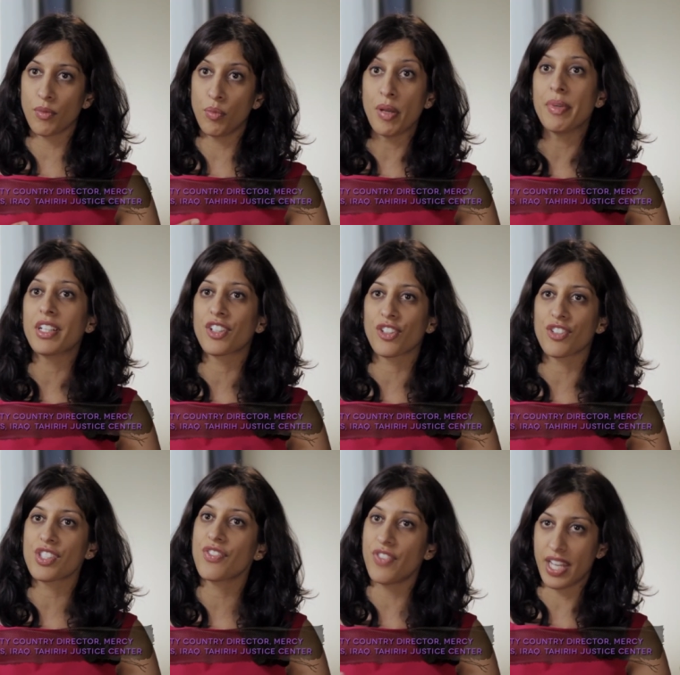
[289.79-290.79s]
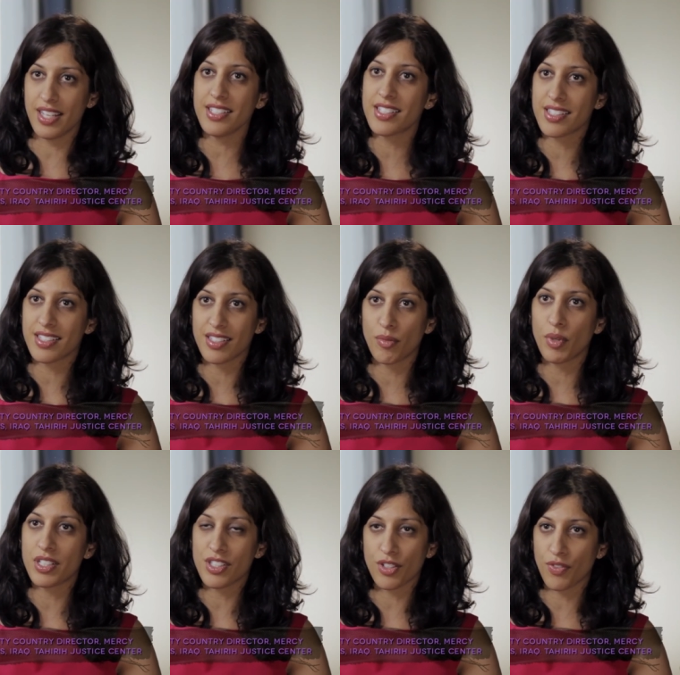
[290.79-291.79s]
women and girls face
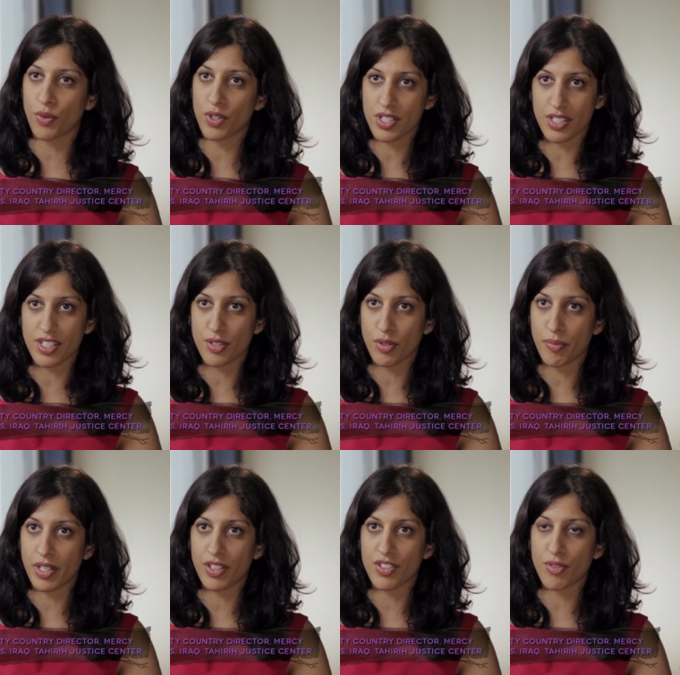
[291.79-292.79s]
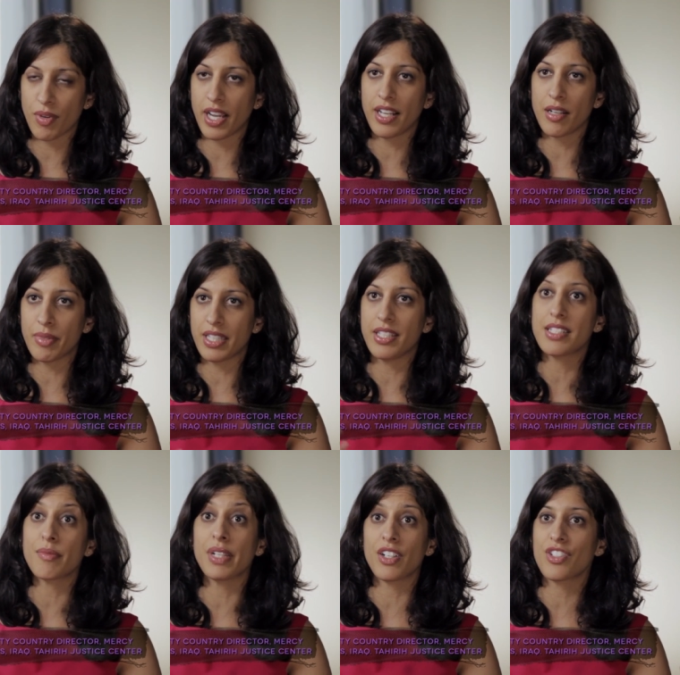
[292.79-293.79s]
once they're forced into a marriage, right? I mean,
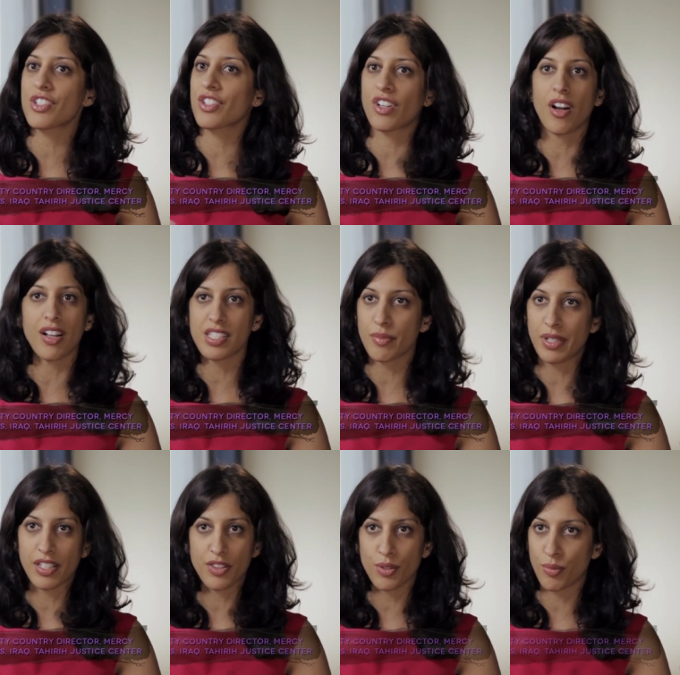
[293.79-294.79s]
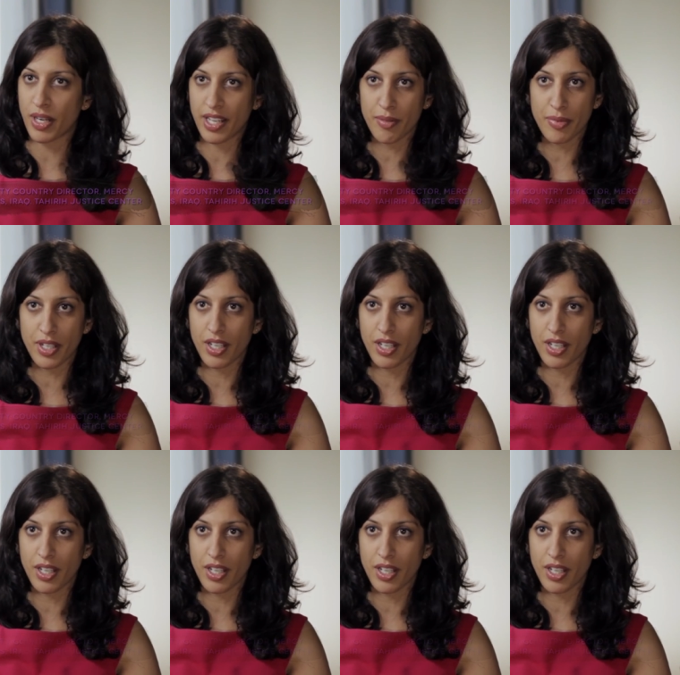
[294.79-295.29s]
these marriages are consummated through rape.